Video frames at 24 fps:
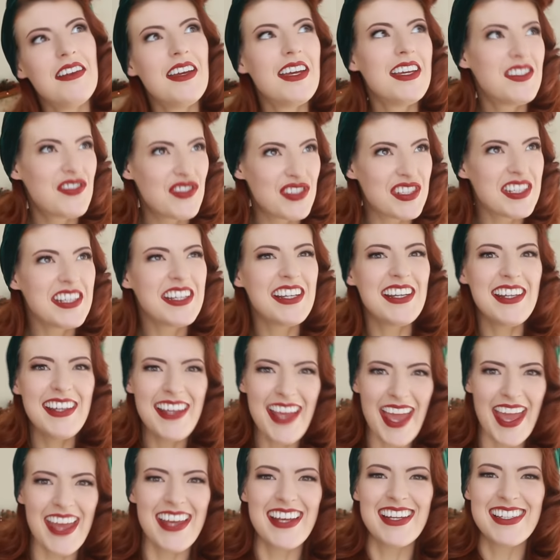
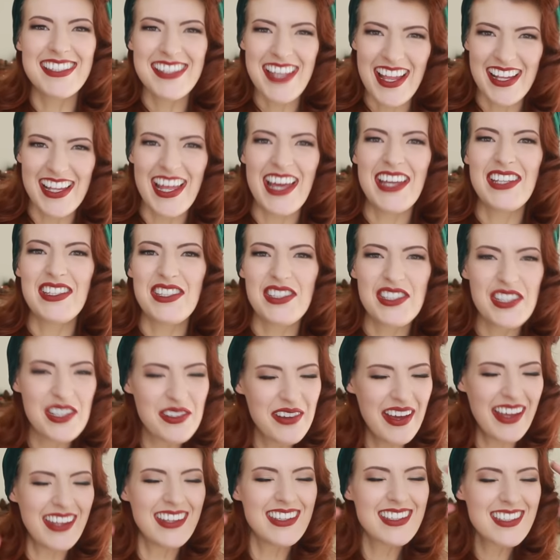Interestingly, ASL has
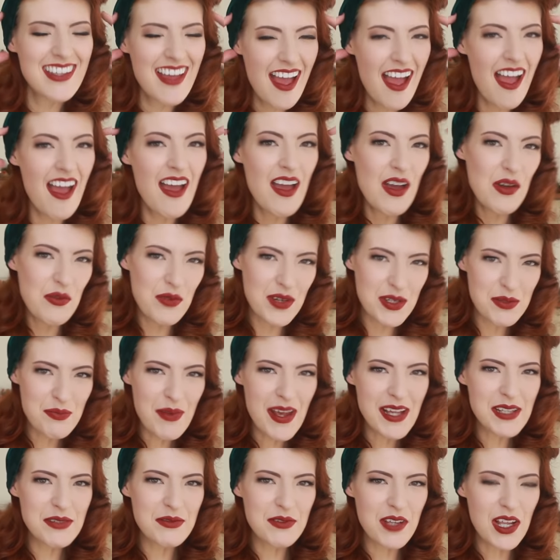two hands, which
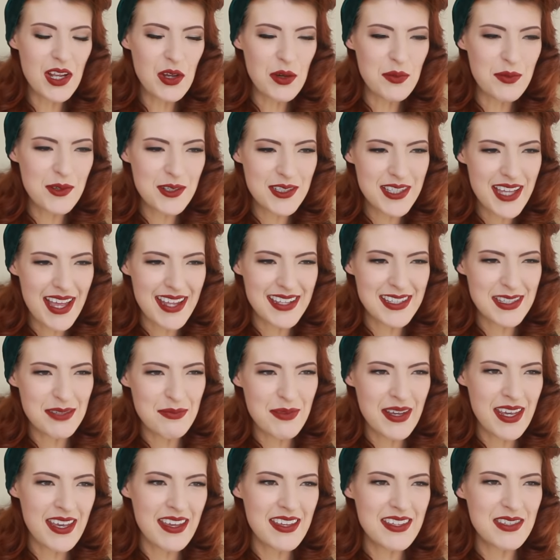makes a lot more sense
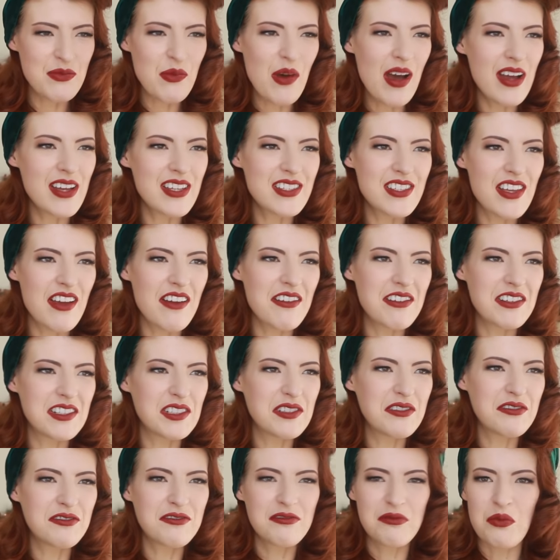because why is our
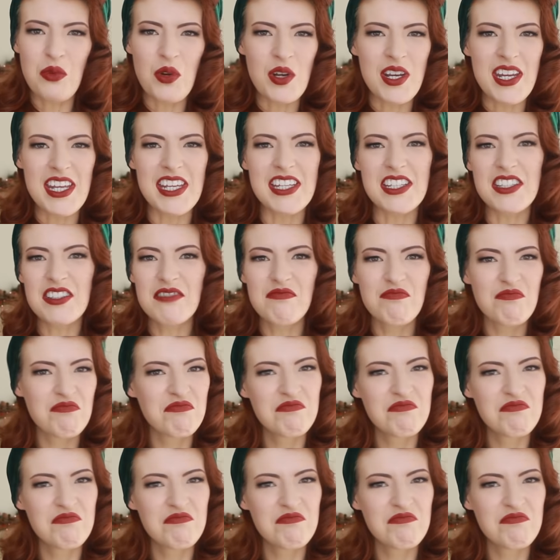elf one-eared?